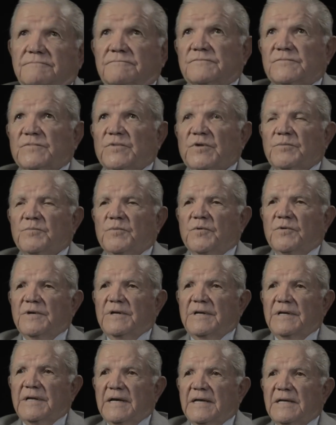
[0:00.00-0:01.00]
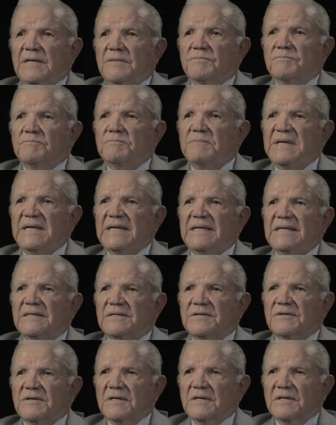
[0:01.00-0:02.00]
$3.9
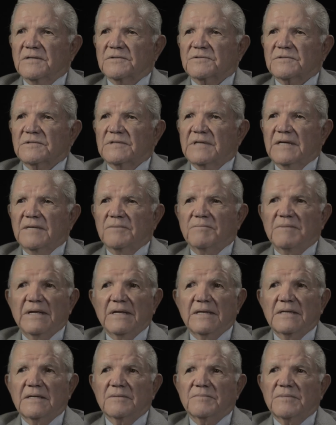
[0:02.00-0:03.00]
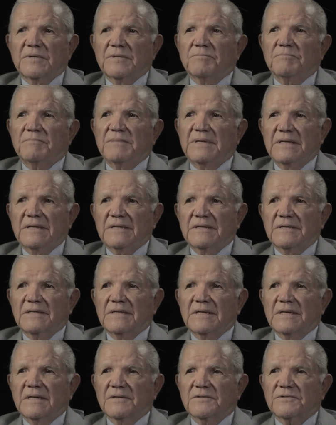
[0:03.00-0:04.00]
billion. Not million, but billion
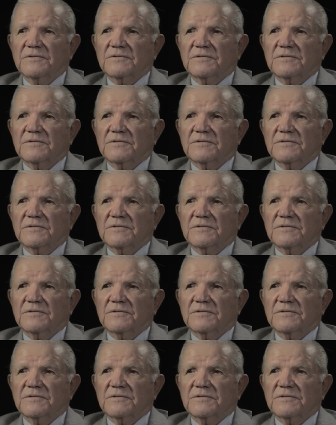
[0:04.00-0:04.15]
dollars.